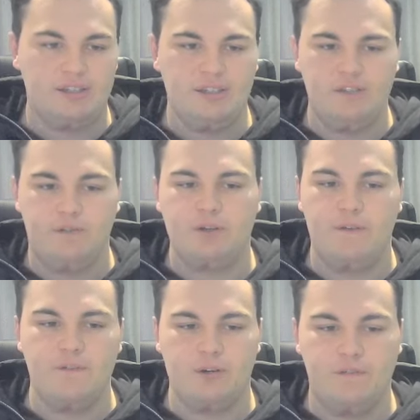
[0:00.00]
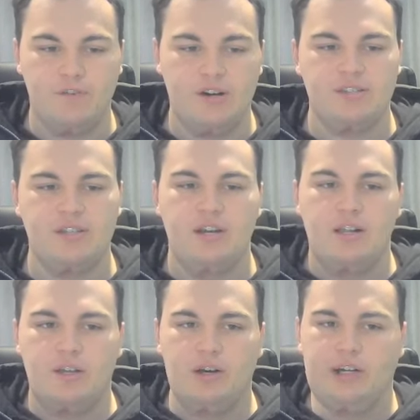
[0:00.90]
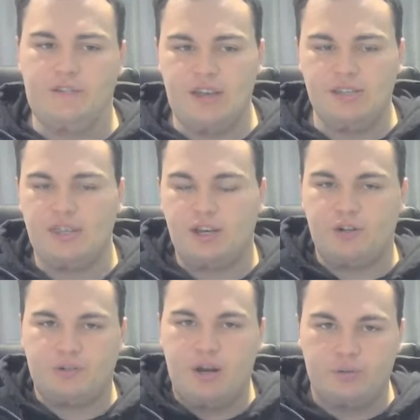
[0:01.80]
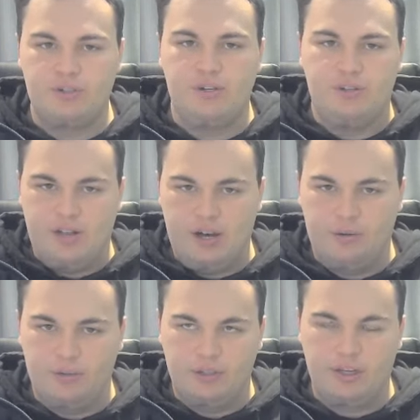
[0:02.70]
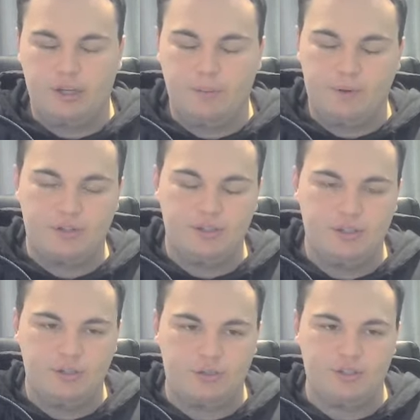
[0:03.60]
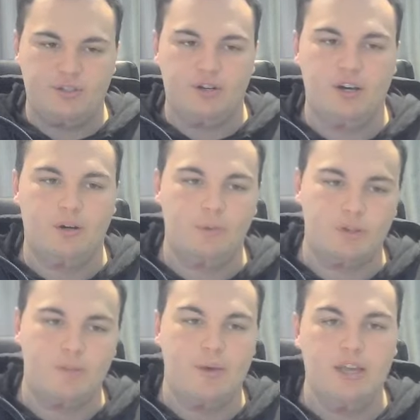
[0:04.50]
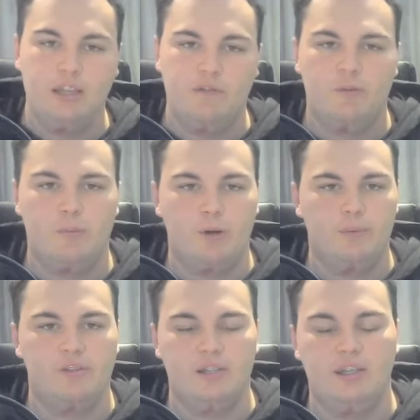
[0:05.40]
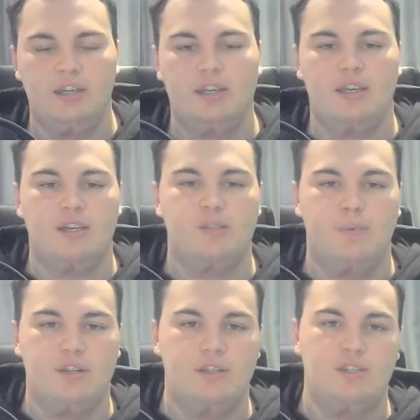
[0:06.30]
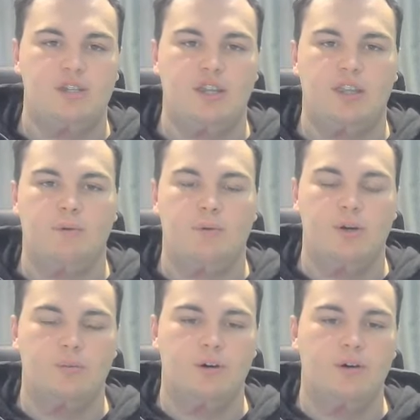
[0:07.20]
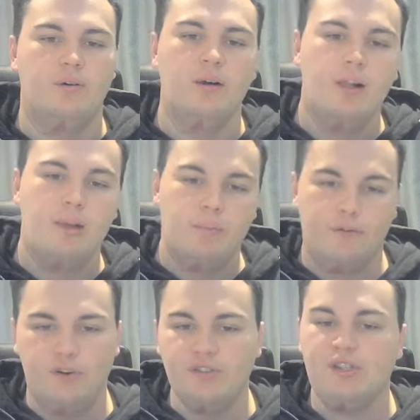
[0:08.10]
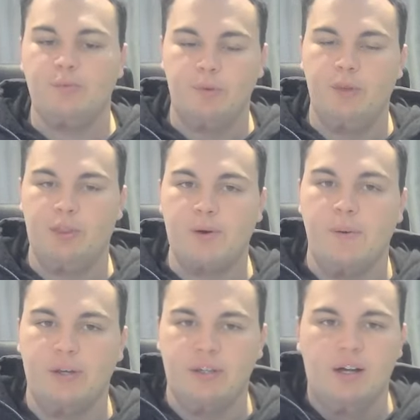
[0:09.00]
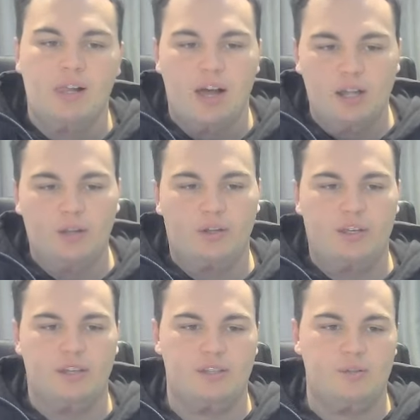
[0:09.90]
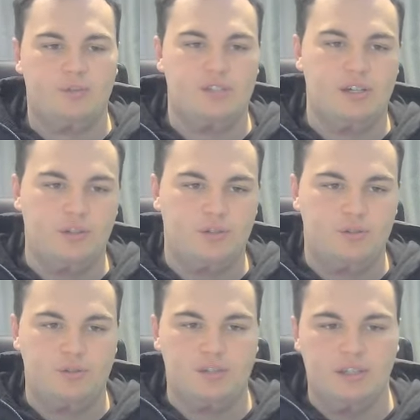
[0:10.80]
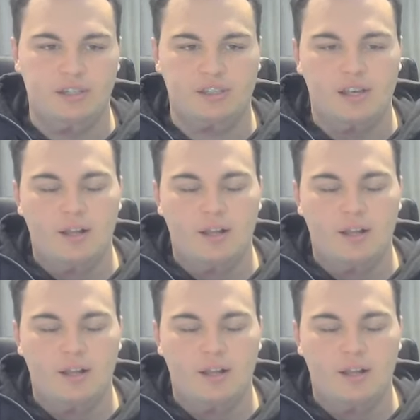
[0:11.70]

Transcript: and he's very, very fast. Kind of has that crouched down kickboxing sort of style, which may leave him open to leg kicks, but he does check them quite well. But Fontes will be throwing a lot of kicks to Asael Adjoudj's legs.